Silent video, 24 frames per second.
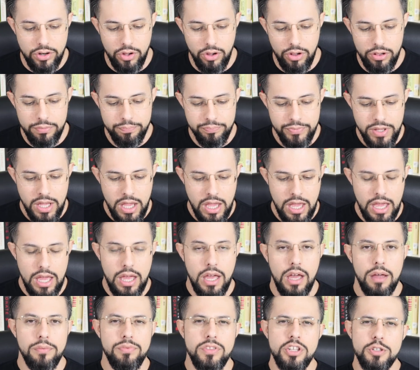et al.,
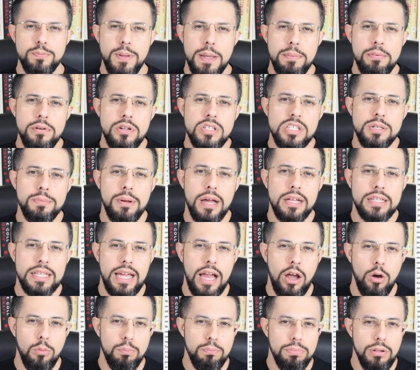this paper is about
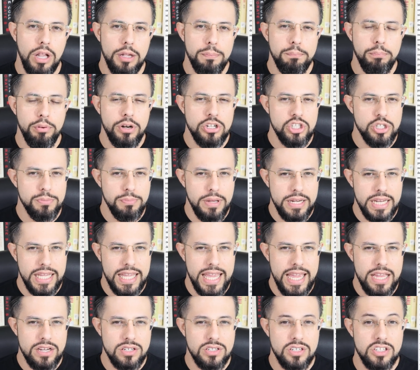how blood pressure
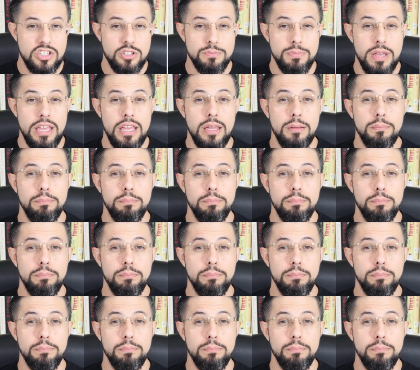medications may